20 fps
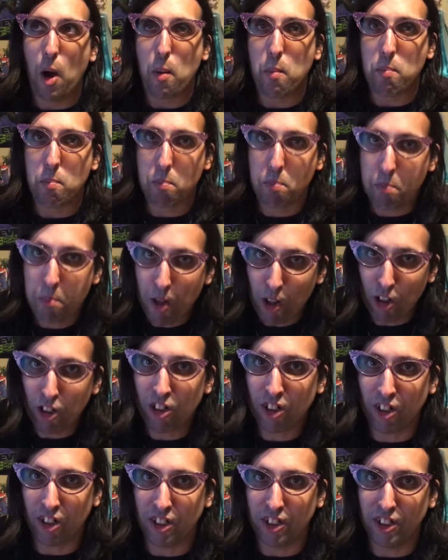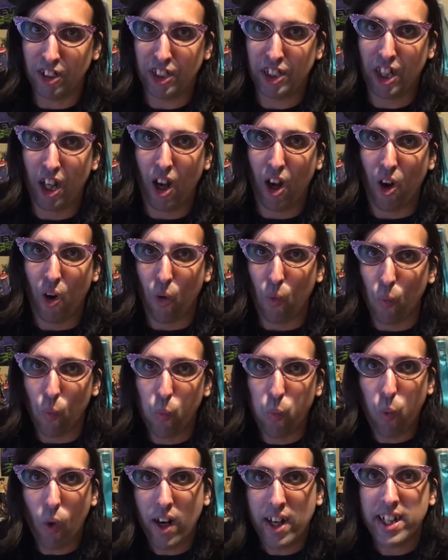murders
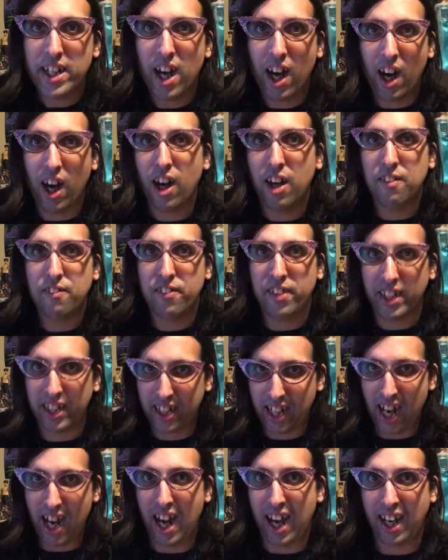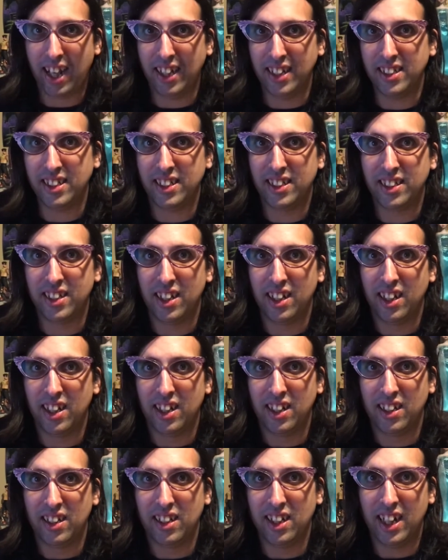one of the guys.
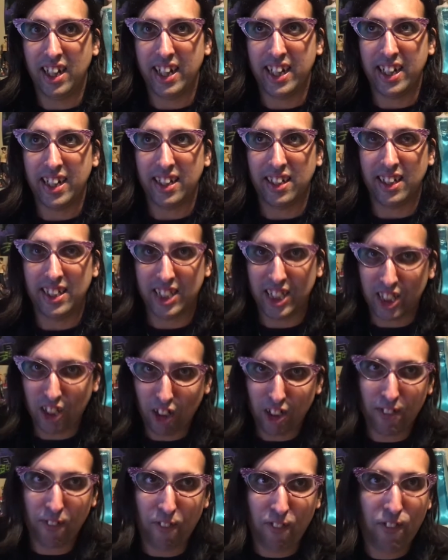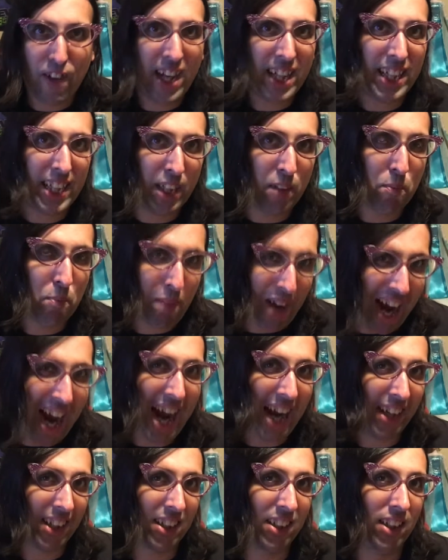Like she starts fighting
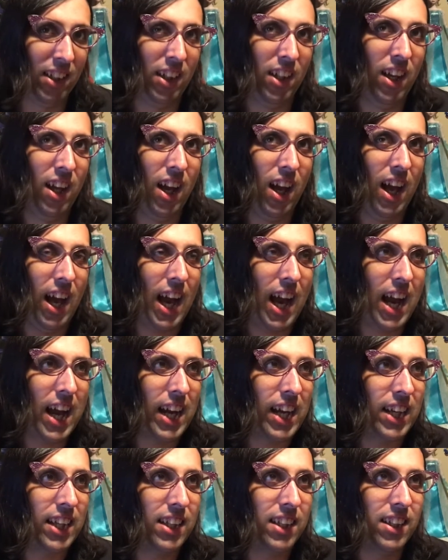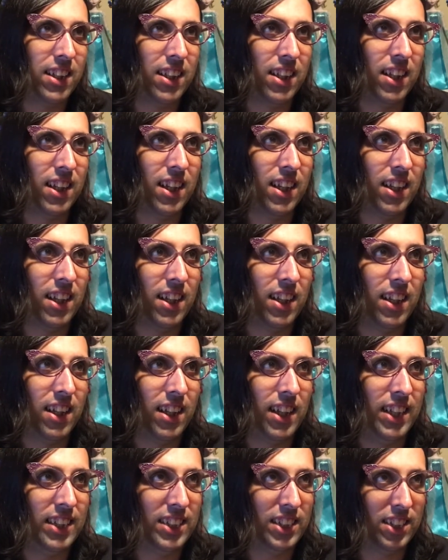back, and
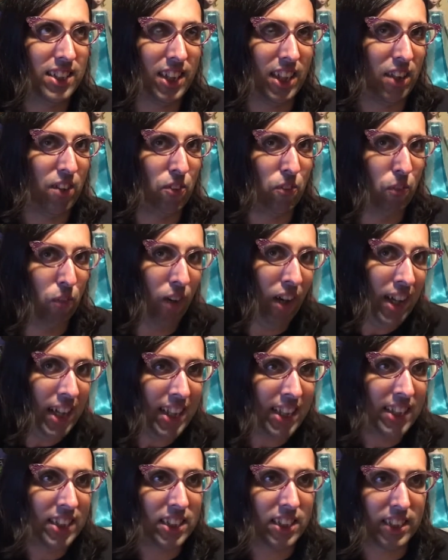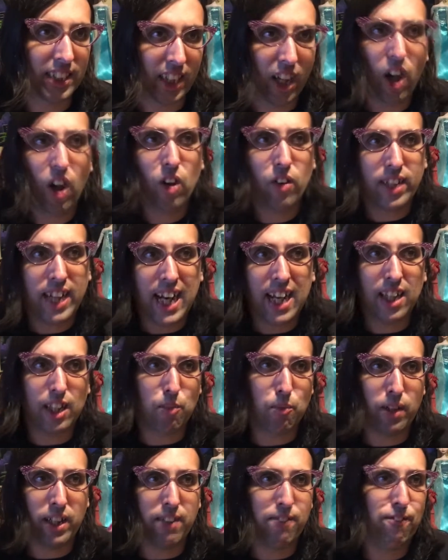it's just like, what? And it's just like, oh yeah,
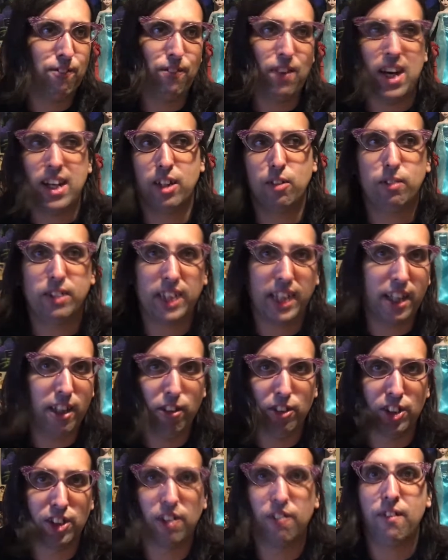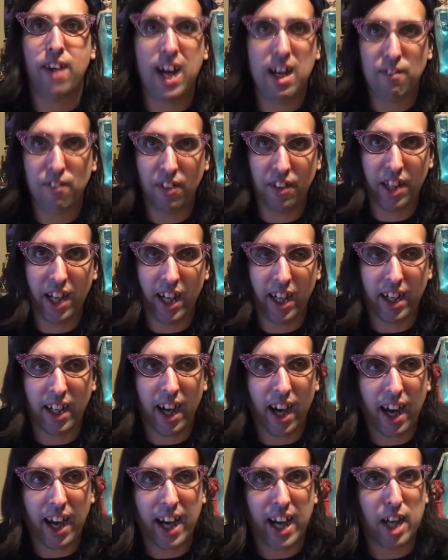like my father was a huge survival nut
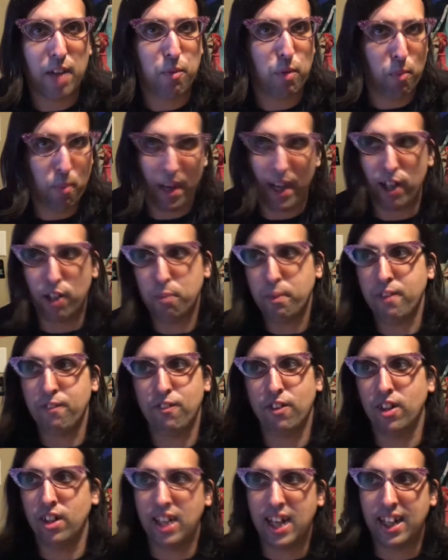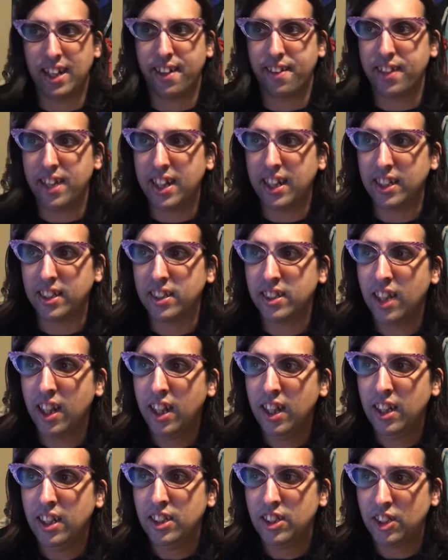and prepared me for a lot of things.
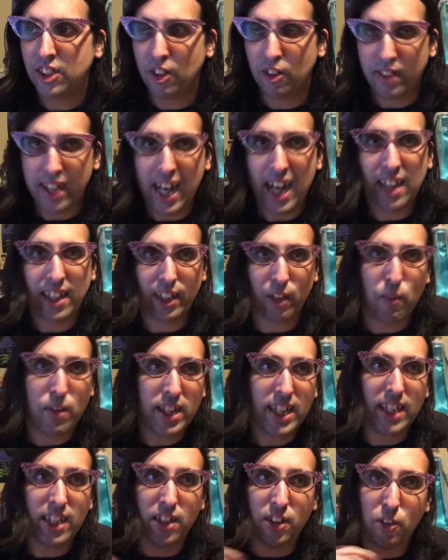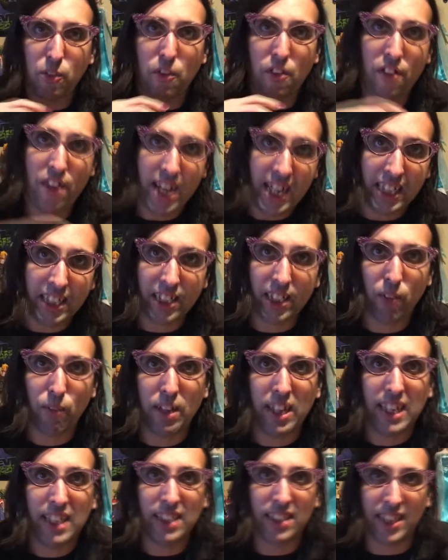So yeah, like we need to do this, and
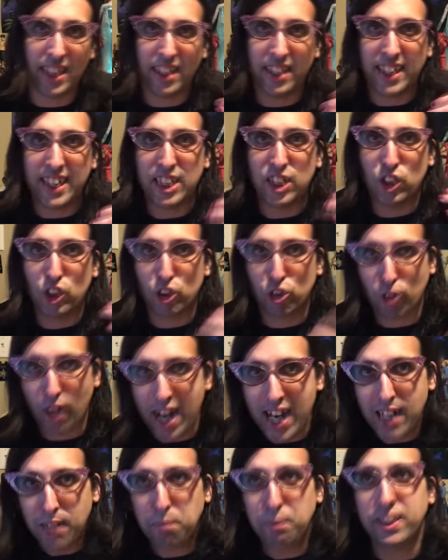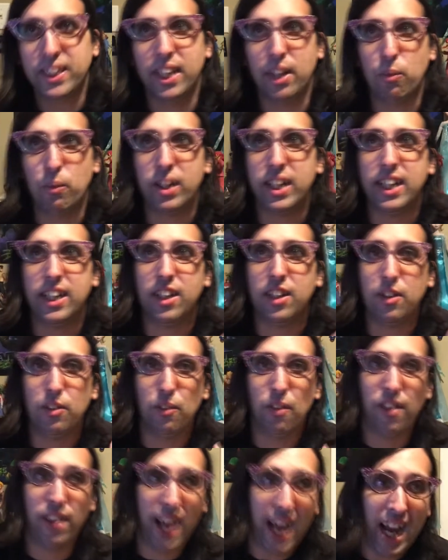we need to set these traps, and we need to
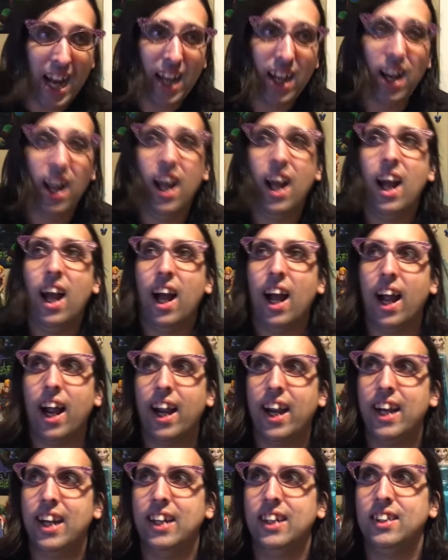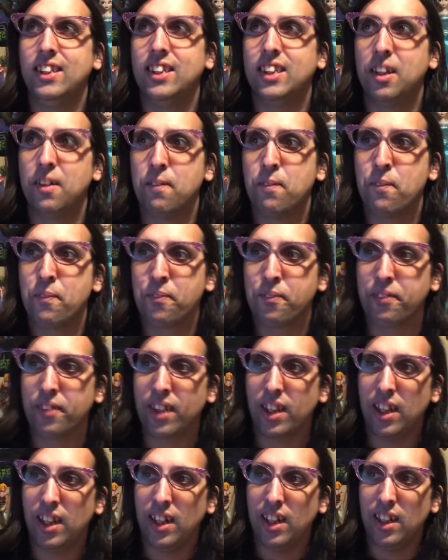do that. And
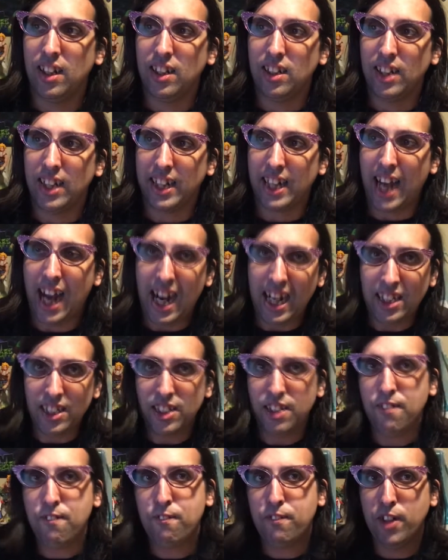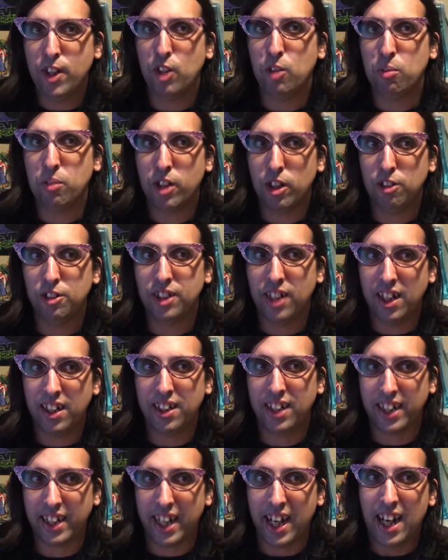like as the film goes
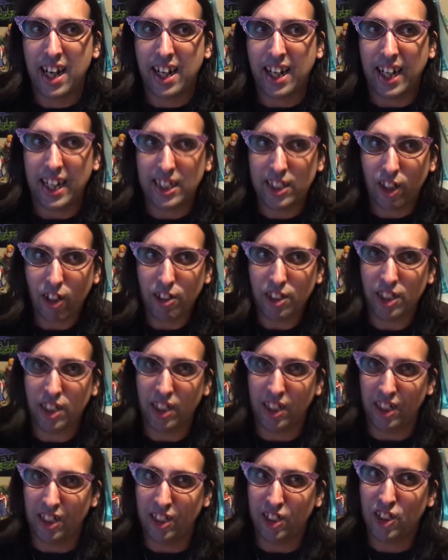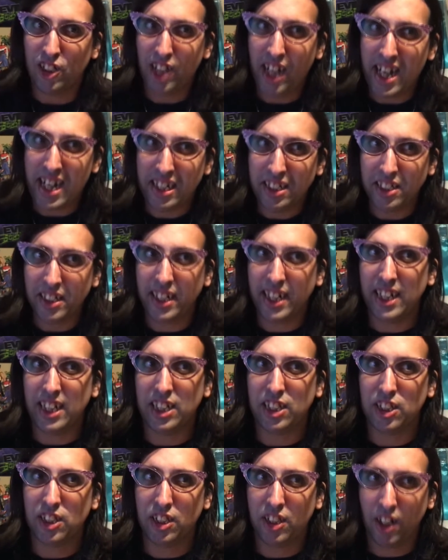on, like it starts changing in
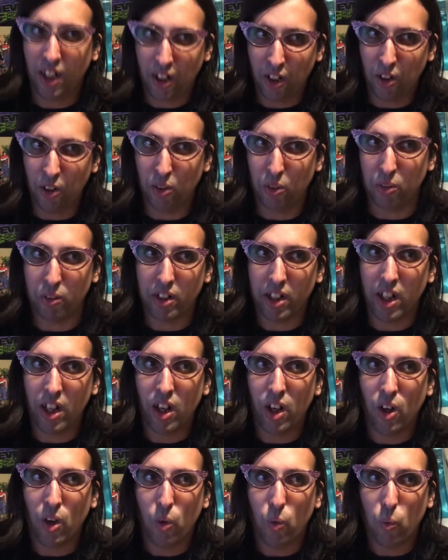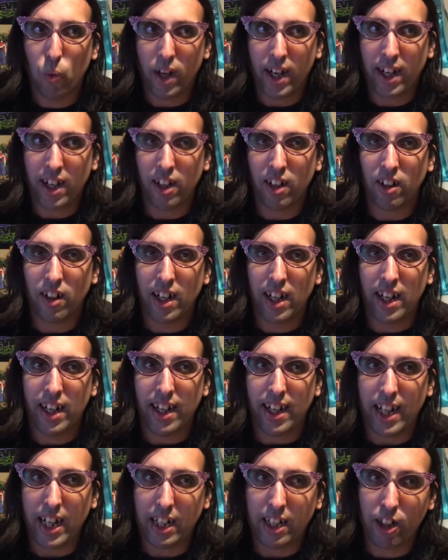its tone, where
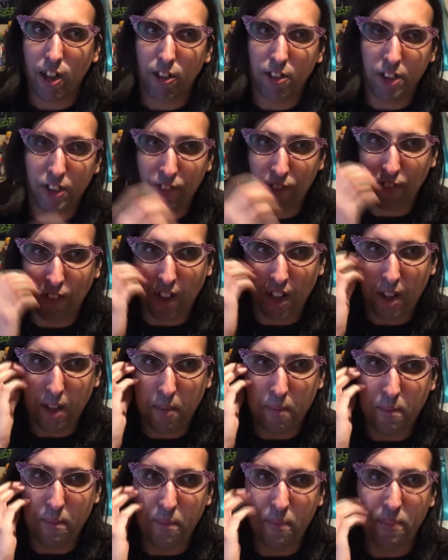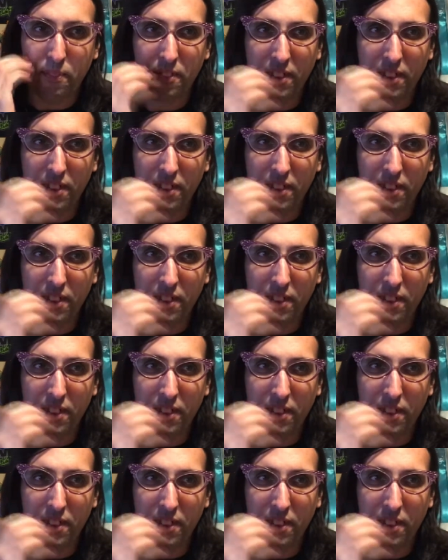it goes from